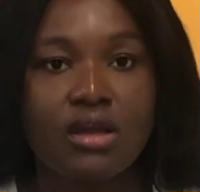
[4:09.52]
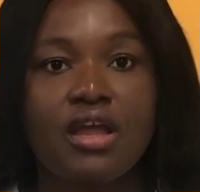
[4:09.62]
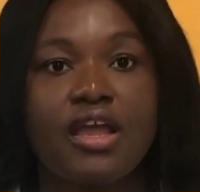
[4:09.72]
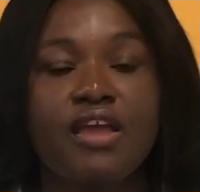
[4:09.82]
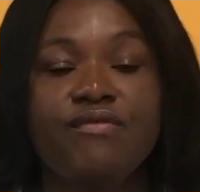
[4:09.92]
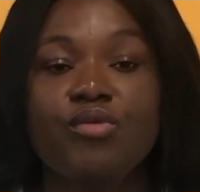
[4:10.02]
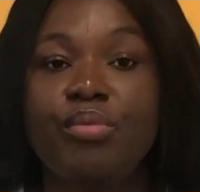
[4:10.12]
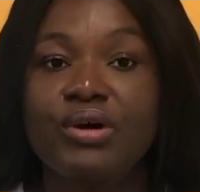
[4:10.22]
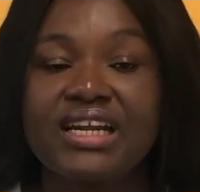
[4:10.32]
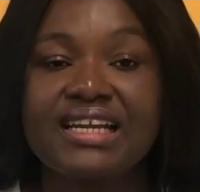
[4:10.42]
If you
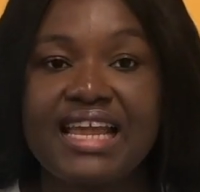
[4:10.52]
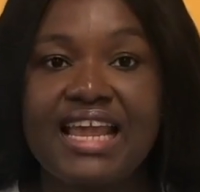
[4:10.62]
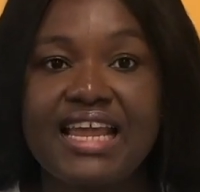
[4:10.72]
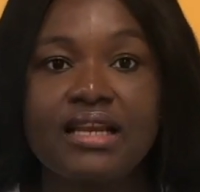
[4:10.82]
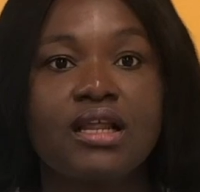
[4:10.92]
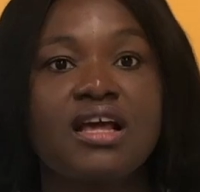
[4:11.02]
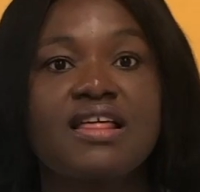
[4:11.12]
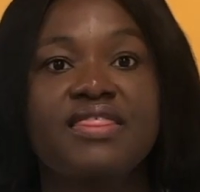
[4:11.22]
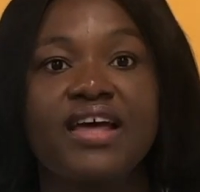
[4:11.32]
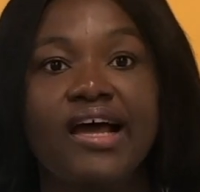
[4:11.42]
put it in
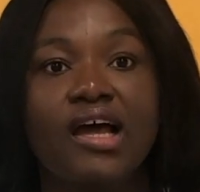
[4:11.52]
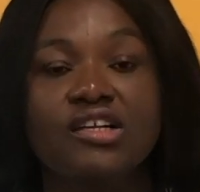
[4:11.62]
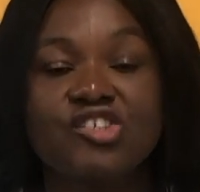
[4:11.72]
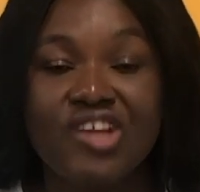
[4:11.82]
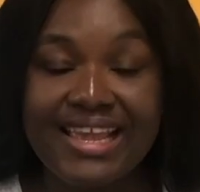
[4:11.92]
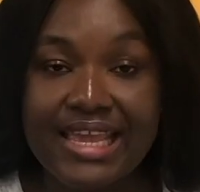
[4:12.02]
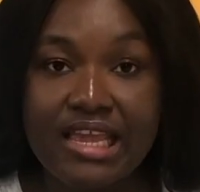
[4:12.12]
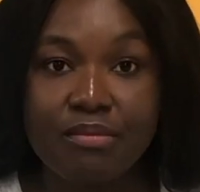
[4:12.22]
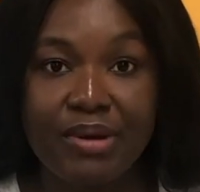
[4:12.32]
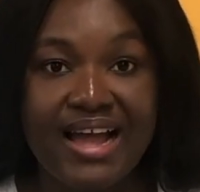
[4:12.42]
the check-in
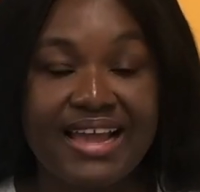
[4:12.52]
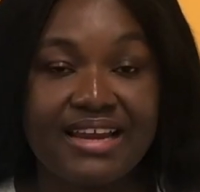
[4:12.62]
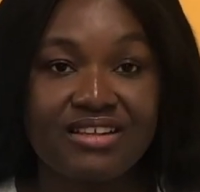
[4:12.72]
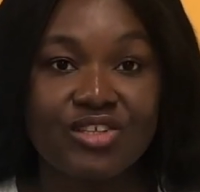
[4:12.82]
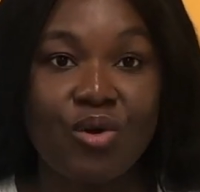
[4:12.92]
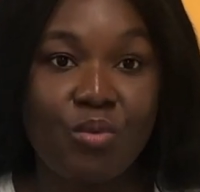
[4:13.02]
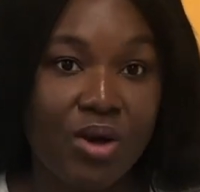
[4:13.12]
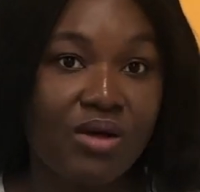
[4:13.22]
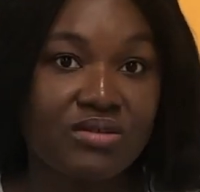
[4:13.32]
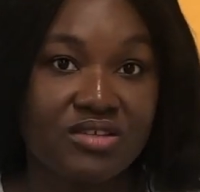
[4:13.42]
bag and it's not
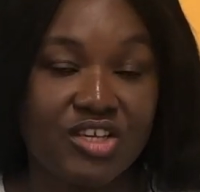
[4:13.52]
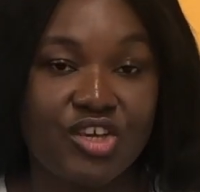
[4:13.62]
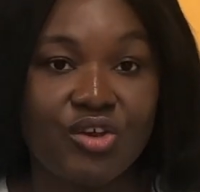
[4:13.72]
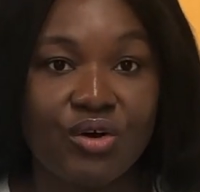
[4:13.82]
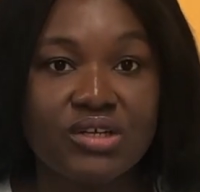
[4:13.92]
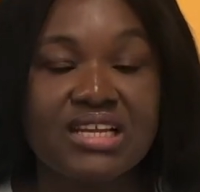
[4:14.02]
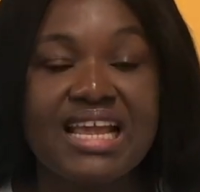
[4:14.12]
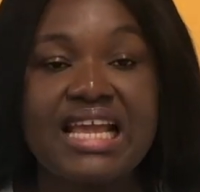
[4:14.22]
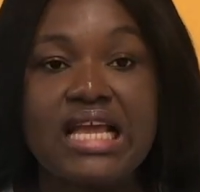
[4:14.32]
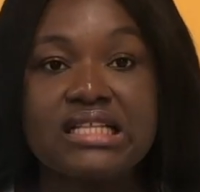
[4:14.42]
well secured,
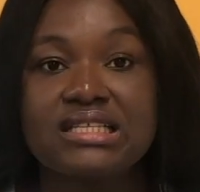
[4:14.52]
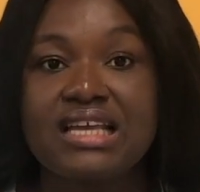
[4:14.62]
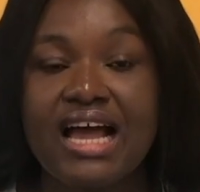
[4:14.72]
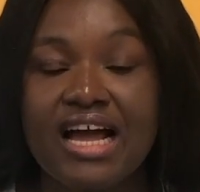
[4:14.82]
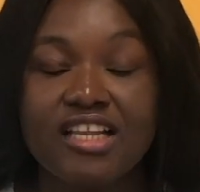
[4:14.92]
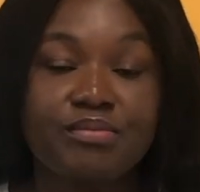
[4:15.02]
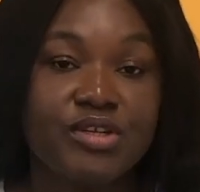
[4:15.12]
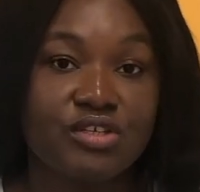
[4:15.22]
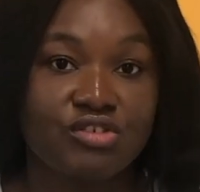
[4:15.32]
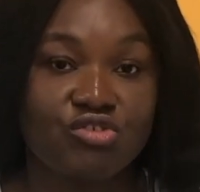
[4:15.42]
it can be
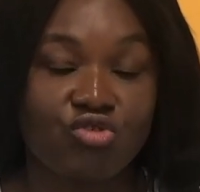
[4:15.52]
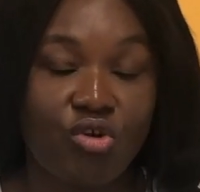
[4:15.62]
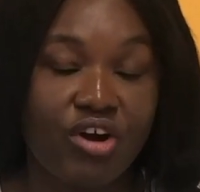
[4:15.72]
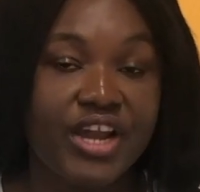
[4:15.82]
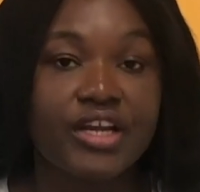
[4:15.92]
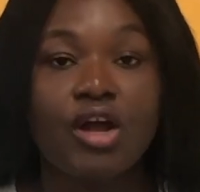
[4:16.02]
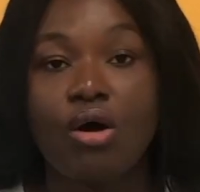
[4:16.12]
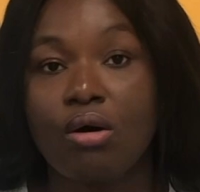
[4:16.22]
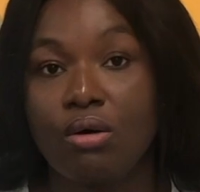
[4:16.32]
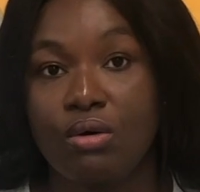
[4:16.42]
destroyed
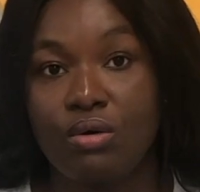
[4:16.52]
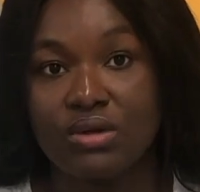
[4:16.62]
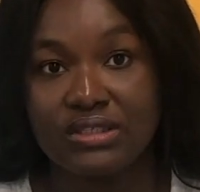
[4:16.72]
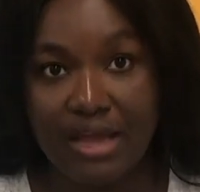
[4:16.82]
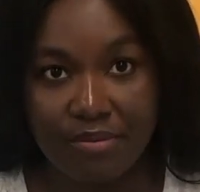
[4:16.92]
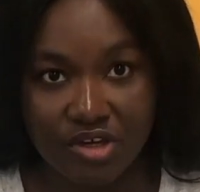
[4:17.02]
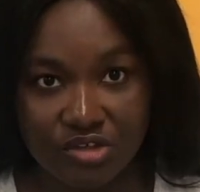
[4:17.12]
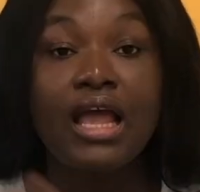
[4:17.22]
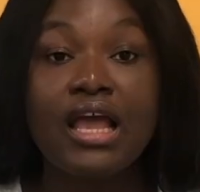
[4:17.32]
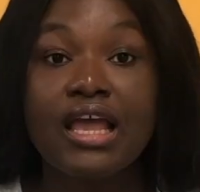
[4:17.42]
or
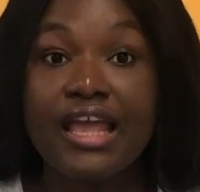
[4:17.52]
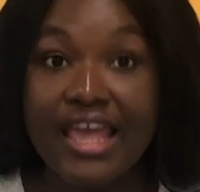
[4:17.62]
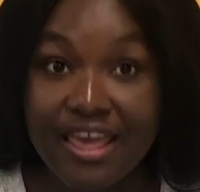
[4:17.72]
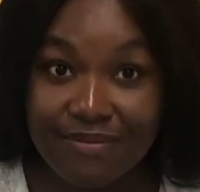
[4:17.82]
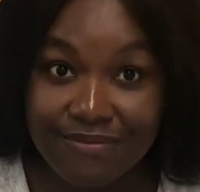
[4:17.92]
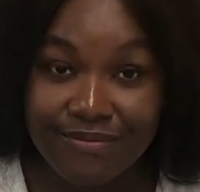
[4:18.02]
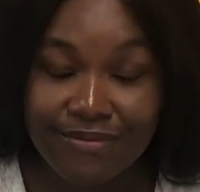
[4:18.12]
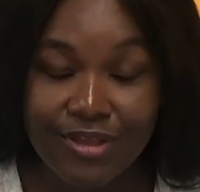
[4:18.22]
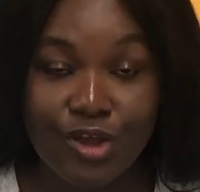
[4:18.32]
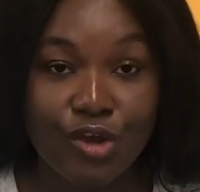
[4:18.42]
damaged. If
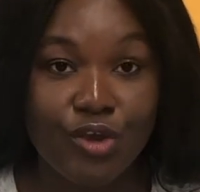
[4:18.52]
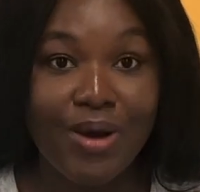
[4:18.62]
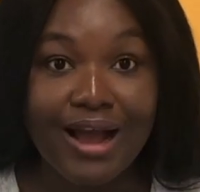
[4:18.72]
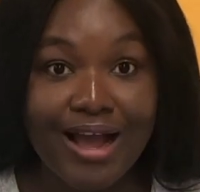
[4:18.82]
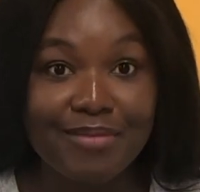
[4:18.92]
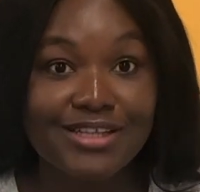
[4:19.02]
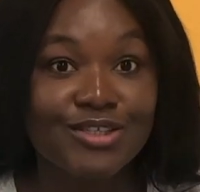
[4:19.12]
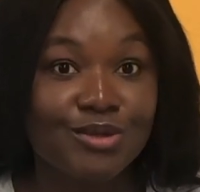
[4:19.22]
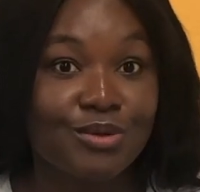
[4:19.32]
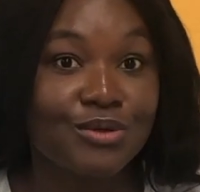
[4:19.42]
you are coming
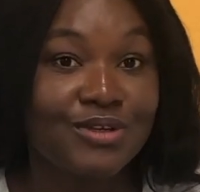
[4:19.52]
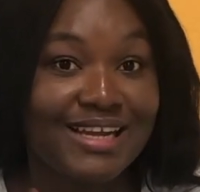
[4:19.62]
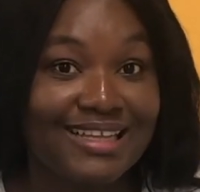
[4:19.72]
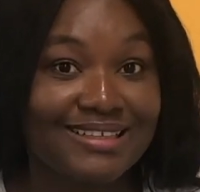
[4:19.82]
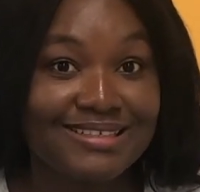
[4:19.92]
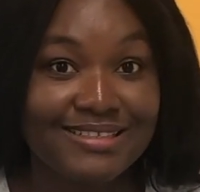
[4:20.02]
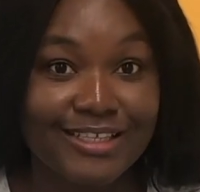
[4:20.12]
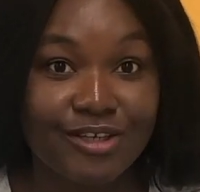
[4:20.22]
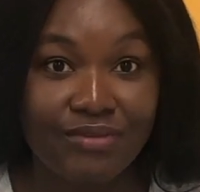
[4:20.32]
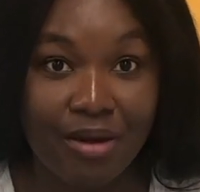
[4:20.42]
to United States
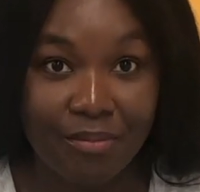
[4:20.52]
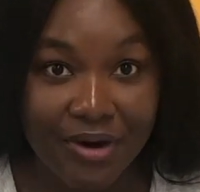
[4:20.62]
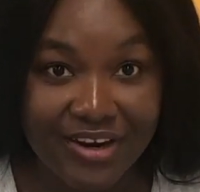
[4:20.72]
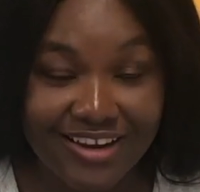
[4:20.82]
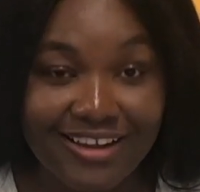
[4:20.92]
of America,